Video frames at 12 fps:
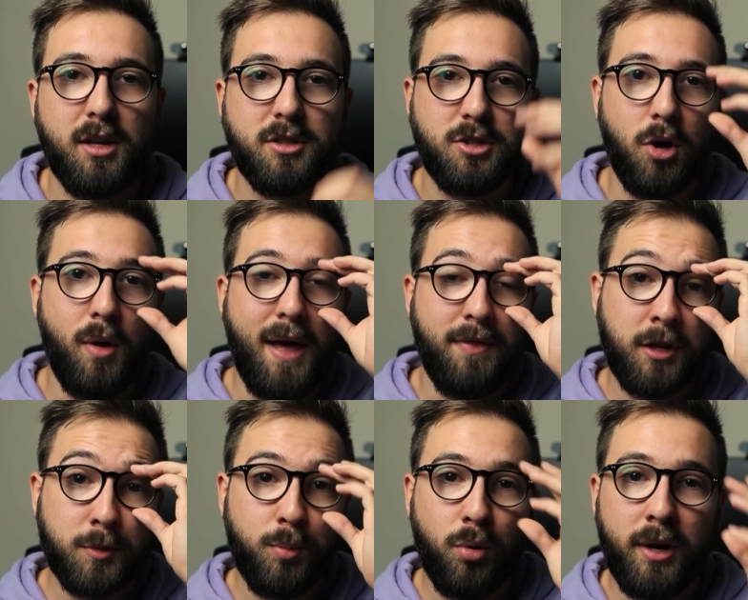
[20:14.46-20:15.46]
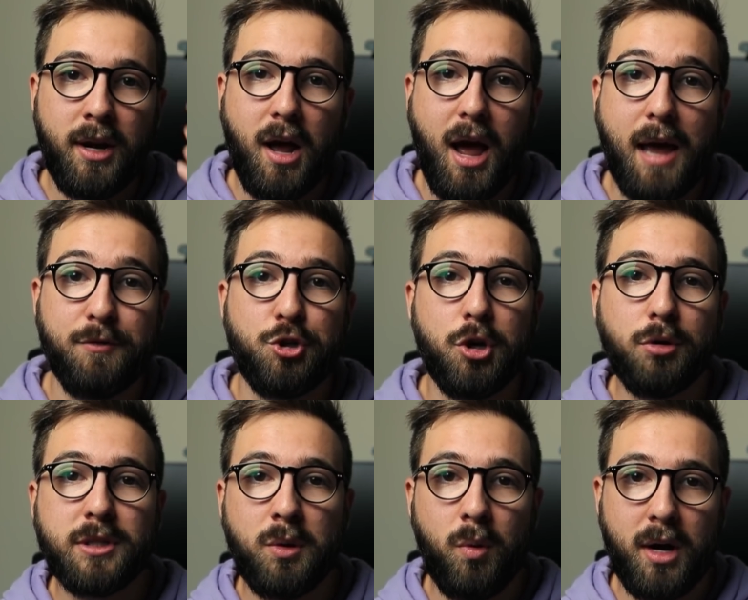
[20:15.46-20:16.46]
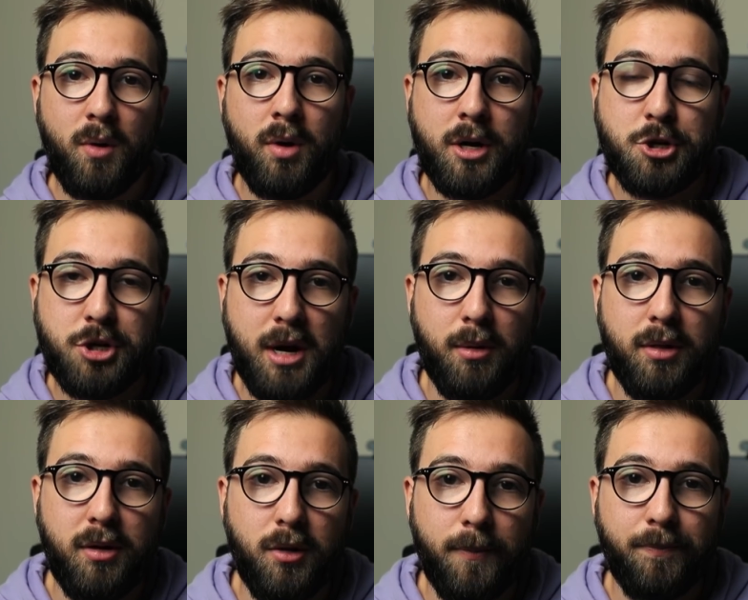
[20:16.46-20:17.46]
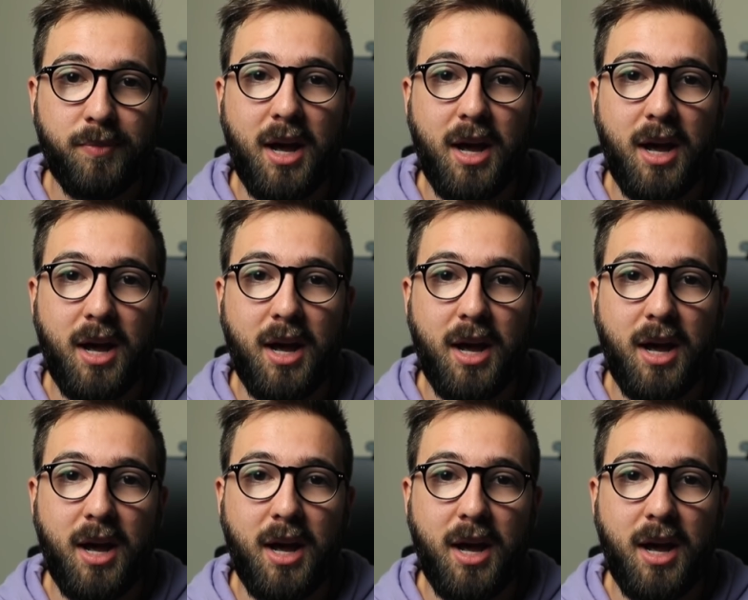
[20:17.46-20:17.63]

So at this point, I've chosen what I want to share with you.